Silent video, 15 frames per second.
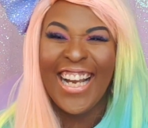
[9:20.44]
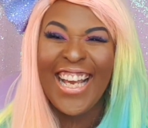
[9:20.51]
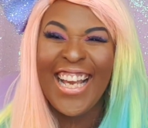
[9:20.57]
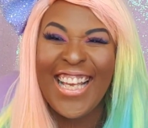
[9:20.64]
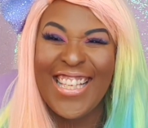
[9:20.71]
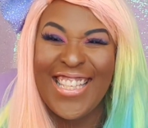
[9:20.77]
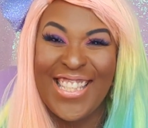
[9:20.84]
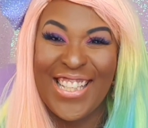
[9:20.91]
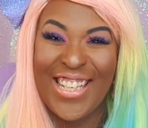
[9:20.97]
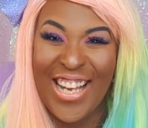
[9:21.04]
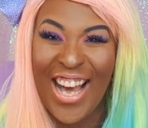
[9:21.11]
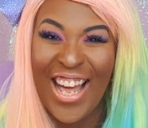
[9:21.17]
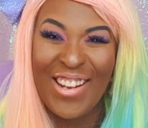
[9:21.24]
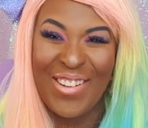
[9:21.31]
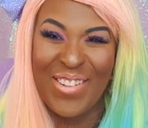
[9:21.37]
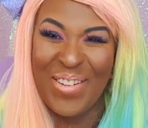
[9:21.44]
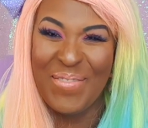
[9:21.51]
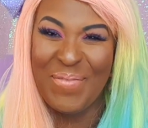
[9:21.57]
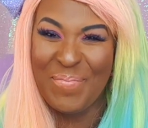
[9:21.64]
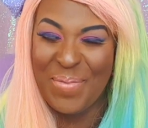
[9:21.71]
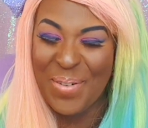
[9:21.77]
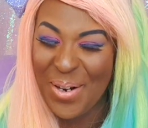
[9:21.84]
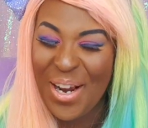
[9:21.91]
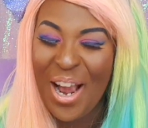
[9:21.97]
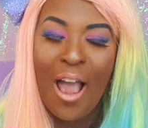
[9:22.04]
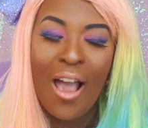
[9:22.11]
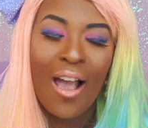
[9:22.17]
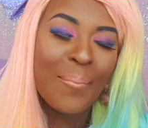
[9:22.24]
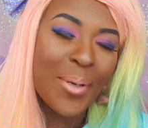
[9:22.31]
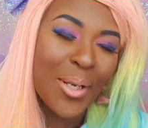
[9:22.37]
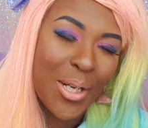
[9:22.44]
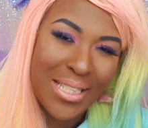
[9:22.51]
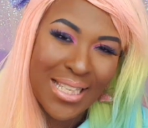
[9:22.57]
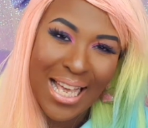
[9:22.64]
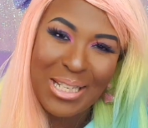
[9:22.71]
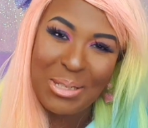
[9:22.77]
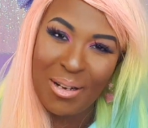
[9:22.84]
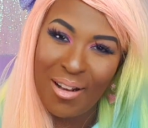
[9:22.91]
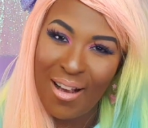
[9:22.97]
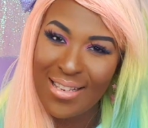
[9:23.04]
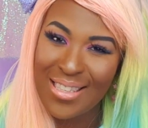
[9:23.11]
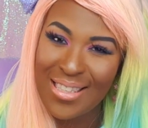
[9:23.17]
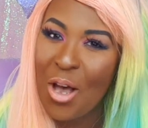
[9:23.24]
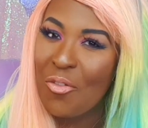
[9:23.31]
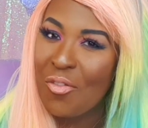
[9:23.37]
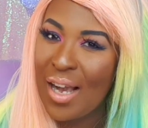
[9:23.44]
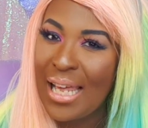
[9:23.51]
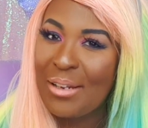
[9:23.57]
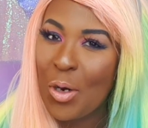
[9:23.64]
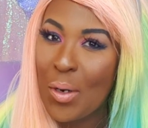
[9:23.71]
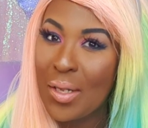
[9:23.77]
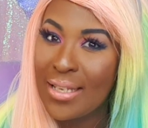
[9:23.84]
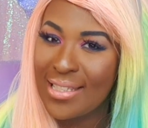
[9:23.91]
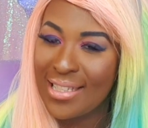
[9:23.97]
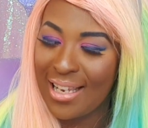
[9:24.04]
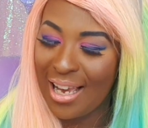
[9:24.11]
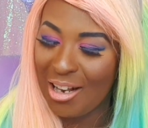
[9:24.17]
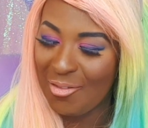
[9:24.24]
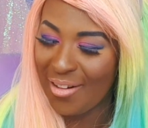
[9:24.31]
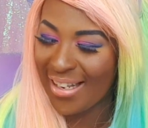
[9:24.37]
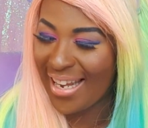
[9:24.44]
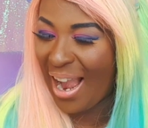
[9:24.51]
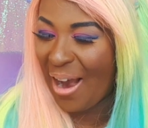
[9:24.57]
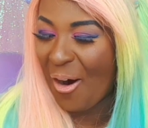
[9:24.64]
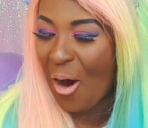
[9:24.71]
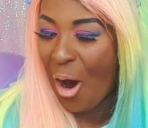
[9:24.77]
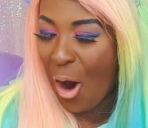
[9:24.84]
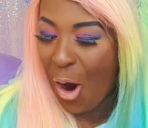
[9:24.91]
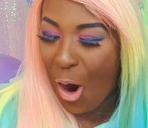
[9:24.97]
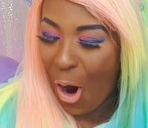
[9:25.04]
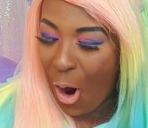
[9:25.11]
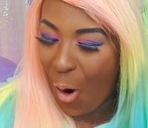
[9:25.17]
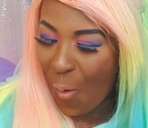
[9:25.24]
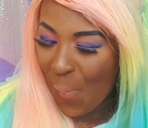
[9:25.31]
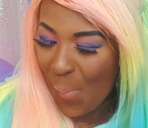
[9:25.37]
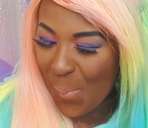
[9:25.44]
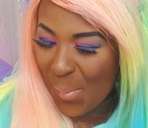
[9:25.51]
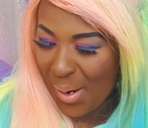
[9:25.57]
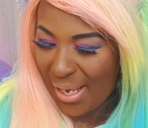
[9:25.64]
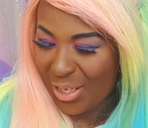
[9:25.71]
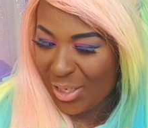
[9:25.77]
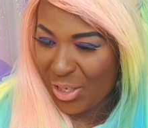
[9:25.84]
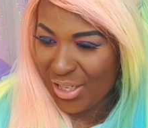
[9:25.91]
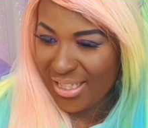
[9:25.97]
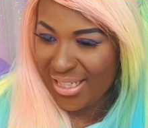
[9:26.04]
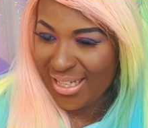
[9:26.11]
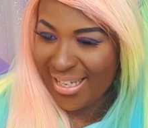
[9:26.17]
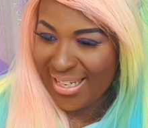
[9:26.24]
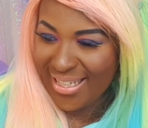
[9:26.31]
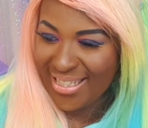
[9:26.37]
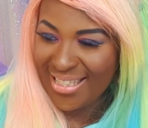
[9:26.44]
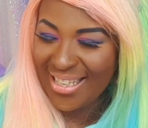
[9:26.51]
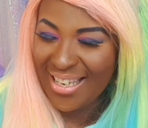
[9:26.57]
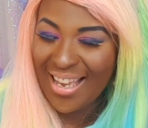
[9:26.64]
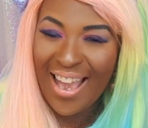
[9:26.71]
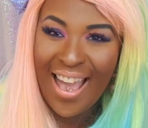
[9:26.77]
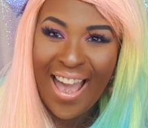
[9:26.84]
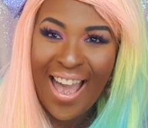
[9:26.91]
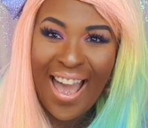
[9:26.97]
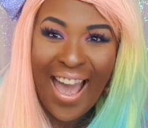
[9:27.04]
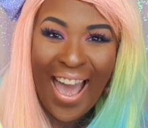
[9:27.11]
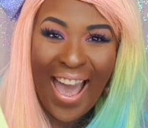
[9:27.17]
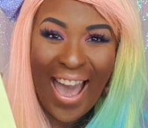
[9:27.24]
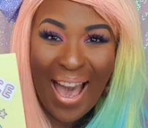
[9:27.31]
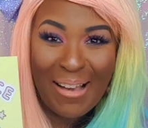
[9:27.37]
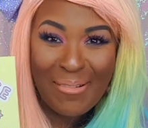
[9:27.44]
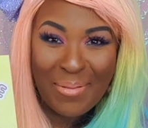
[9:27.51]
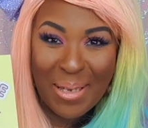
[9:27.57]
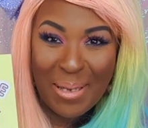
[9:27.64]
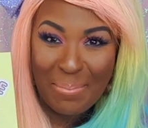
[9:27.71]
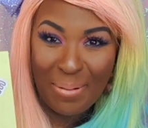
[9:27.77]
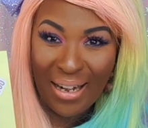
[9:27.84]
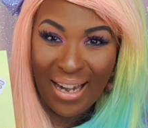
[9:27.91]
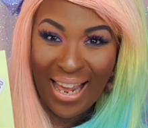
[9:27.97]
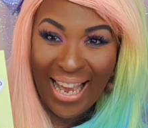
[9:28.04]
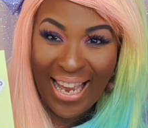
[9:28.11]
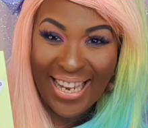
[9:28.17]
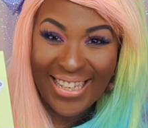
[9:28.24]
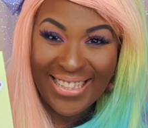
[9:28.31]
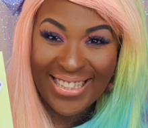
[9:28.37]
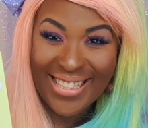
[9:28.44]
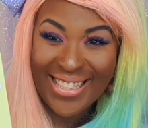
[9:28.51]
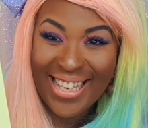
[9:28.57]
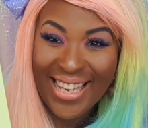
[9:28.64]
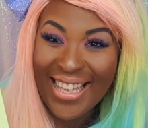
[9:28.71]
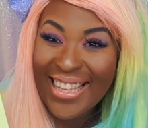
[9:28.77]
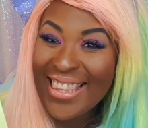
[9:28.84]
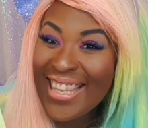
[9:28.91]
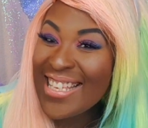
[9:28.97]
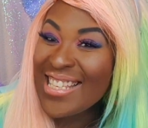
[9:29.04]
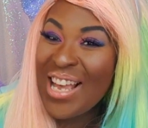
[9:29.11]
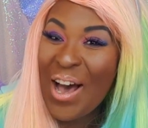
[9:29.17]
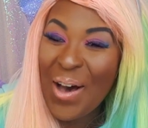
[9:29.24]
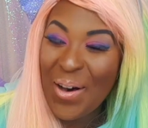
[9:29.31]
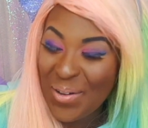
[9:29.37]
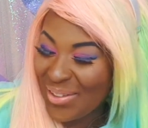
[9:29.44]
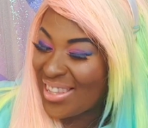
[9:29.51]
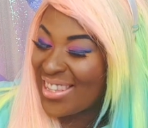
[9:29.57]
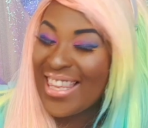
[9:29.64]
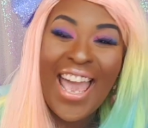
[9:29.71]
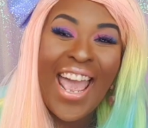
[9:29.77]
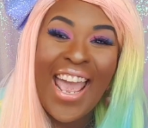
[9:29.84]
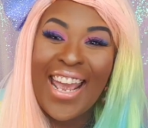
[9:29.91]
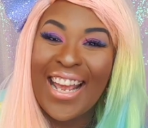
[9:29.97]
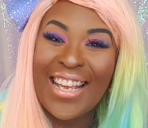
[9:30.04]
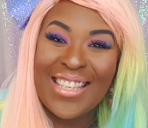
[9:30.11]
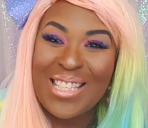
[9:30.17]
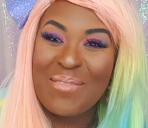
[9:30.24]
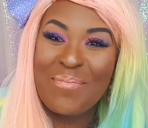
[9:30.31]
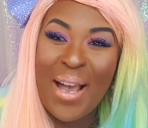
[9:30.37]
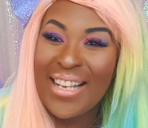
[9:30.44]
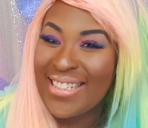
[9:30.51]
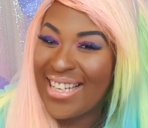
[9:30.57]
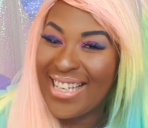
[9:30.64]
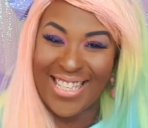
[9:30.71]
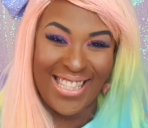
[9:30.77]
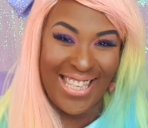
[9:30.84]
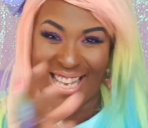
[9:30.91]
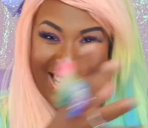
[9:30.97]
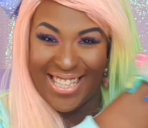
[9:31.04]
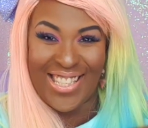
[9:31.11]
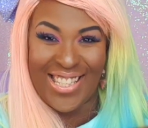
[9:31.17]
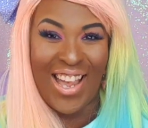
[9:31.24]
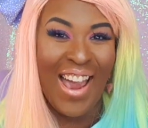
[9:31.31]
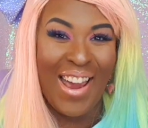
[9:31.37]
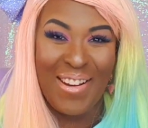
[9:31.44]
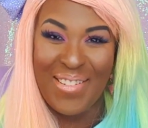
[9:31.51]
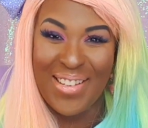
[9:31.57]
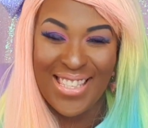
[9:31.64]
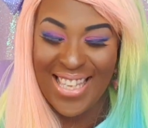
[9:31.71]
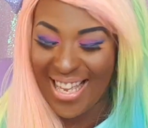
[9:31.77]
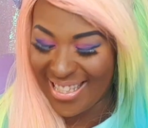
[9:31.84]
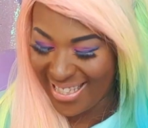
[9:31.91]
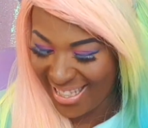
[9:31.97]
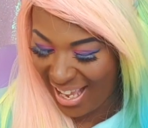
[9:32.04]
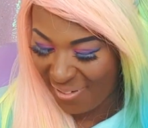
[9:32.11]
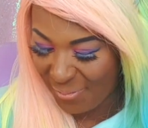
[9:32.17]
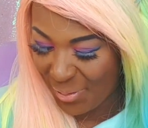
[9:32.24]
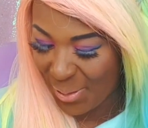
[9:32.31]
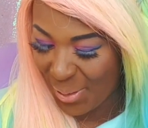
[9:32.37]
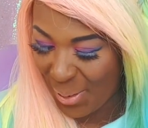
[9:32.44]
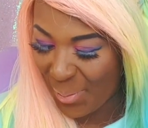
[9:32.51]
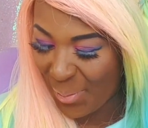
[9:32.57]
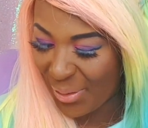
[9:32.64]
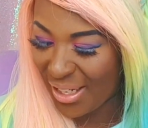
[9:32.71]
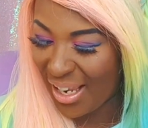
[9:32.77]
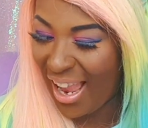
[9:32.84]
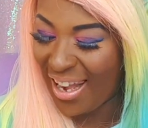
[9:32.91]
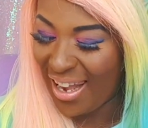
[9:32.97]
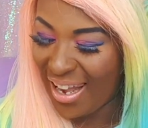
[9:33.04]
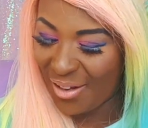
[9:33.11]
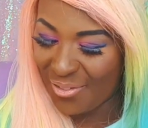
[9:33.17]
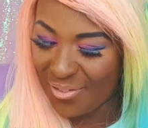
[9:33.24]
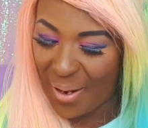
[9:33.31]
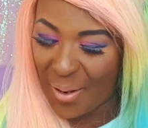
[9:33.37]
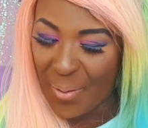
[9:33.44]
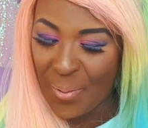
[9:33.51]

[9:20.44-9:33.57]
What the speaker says: It's a colouring book, because as you guys know, I've kind of gotten into colouring now. Oh my goodness. Happy Place. This whole thing just matches the entire aesthetic I've got going on here. I love it.